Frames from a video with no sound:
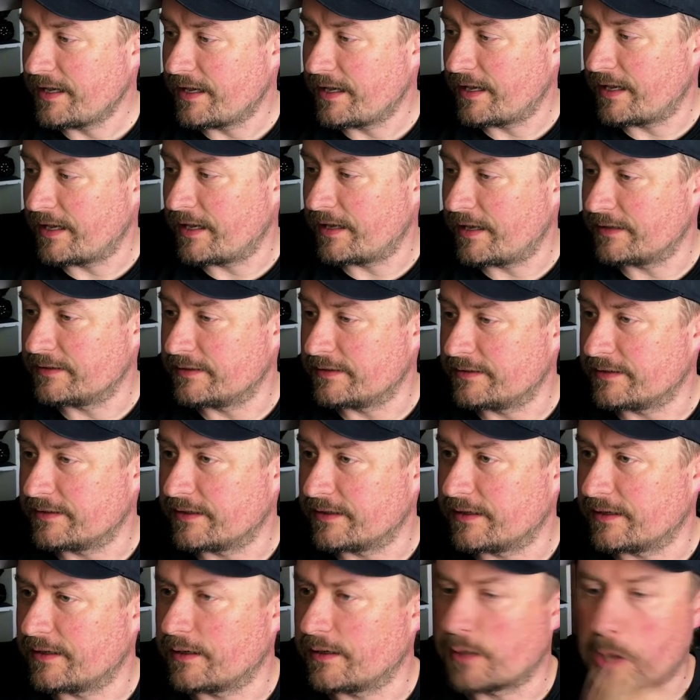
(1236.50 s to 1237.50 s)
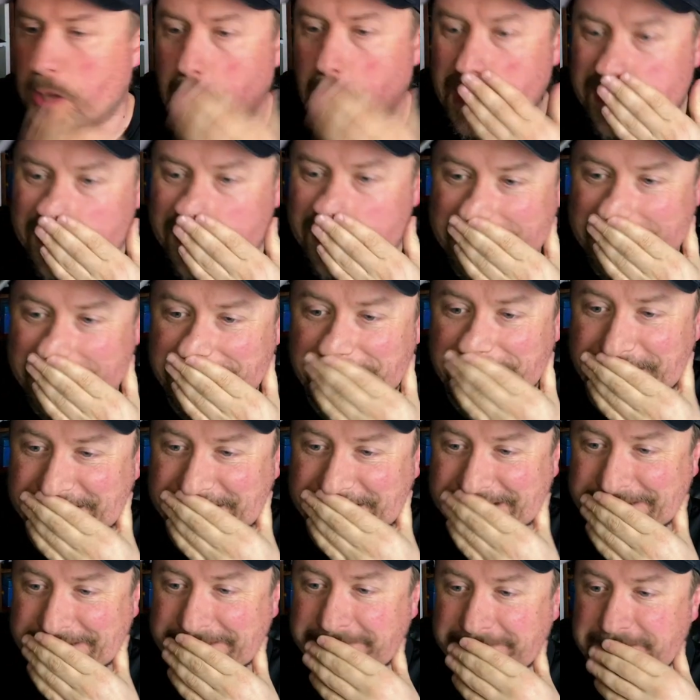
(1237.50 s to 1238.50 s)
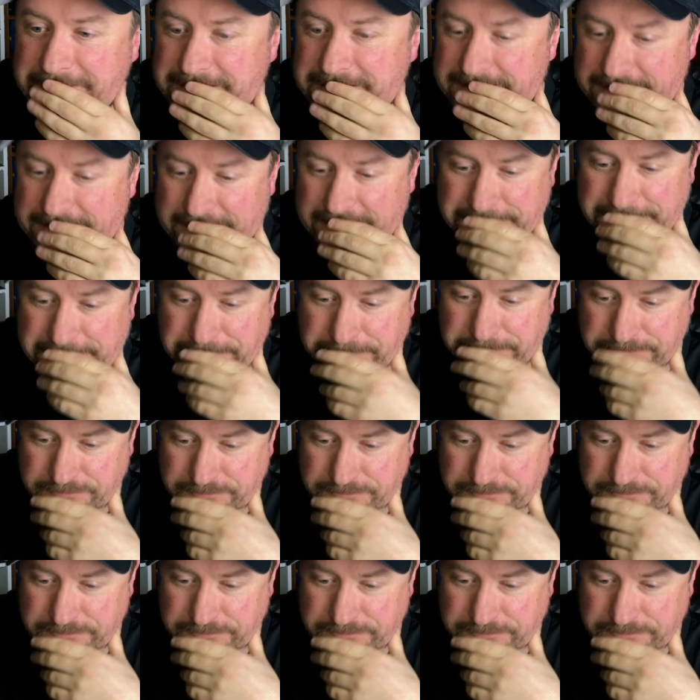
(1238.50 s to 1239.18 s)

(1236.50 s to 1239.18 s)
And I think that was it.